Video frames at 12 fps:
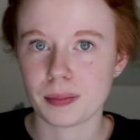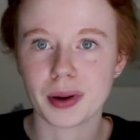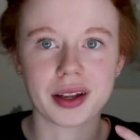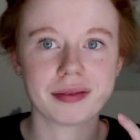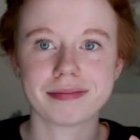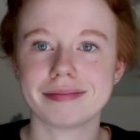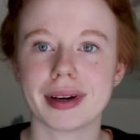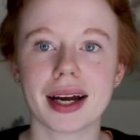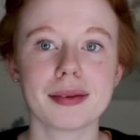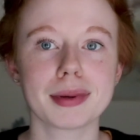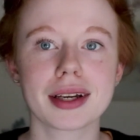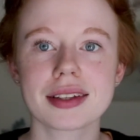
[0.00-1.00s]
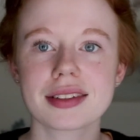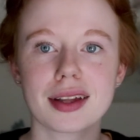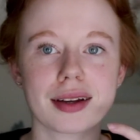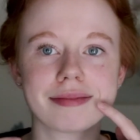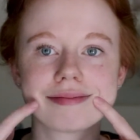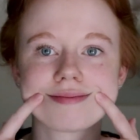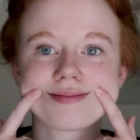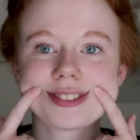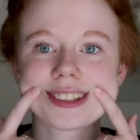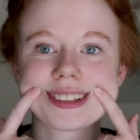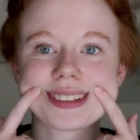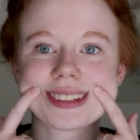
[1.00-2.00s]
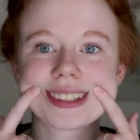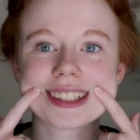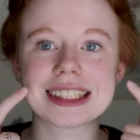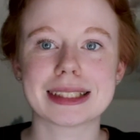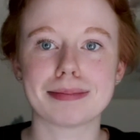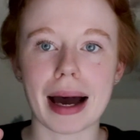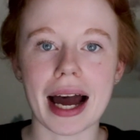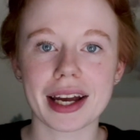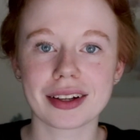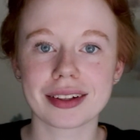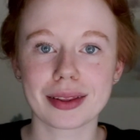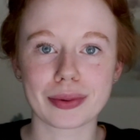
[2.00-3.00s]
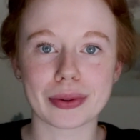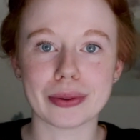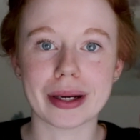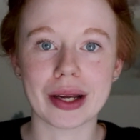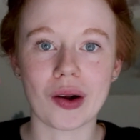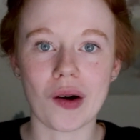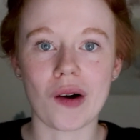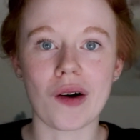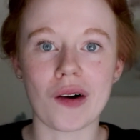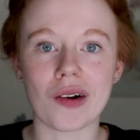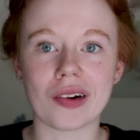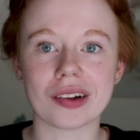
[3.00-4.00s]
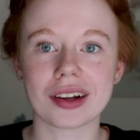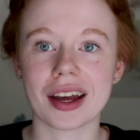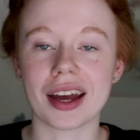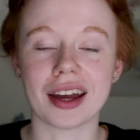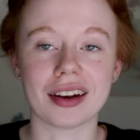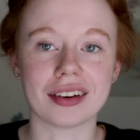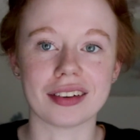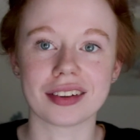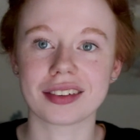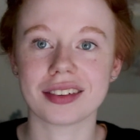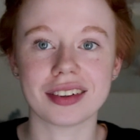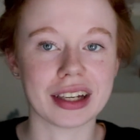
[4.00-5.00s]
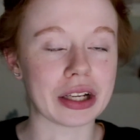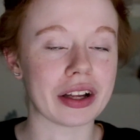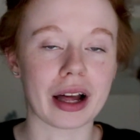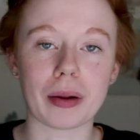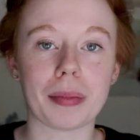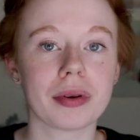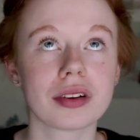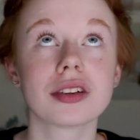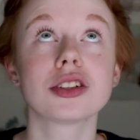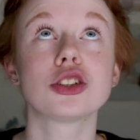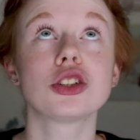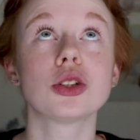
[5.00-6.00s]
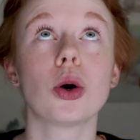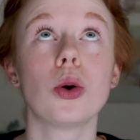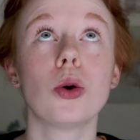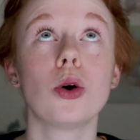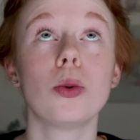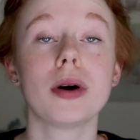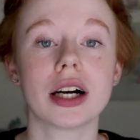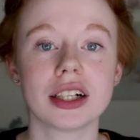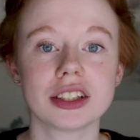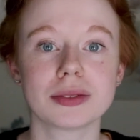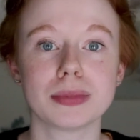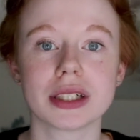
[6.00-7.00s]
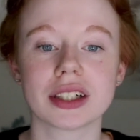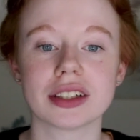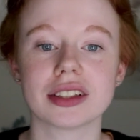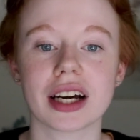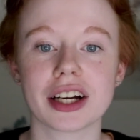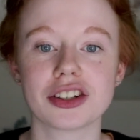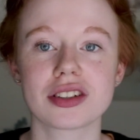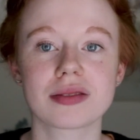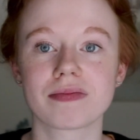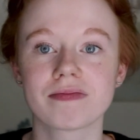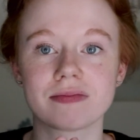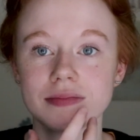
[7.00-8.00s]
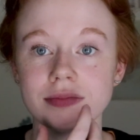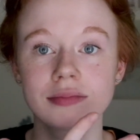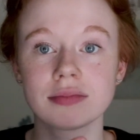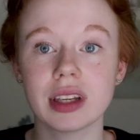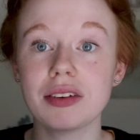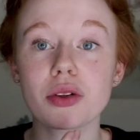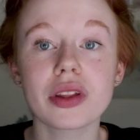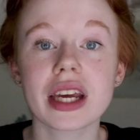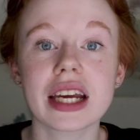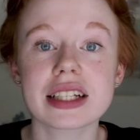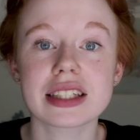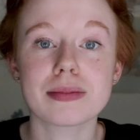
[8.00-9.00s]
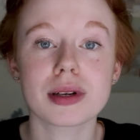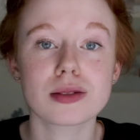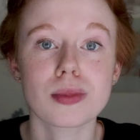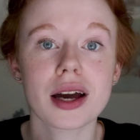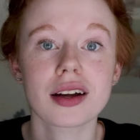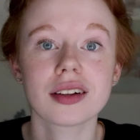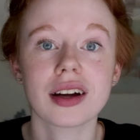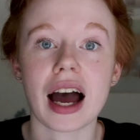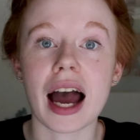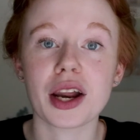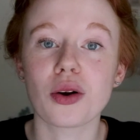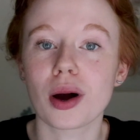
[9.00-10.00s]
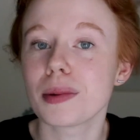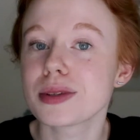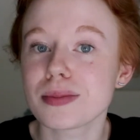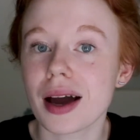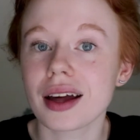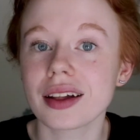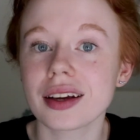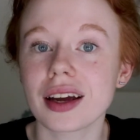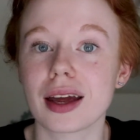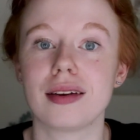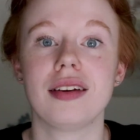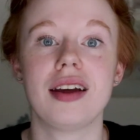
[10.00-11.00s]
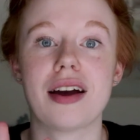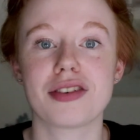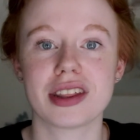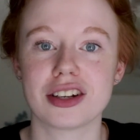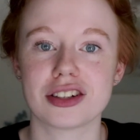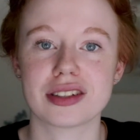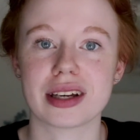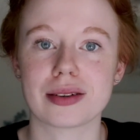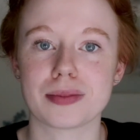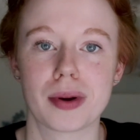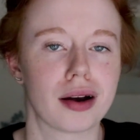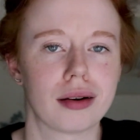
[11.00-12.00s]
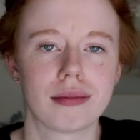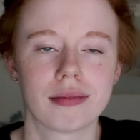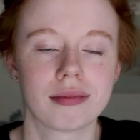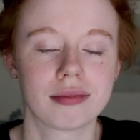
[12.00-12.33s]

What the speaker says: But my biggest thing, smile through it all and it'll help so much, because even though they can't see my smile, I know I'm smiling and everything just sounds better.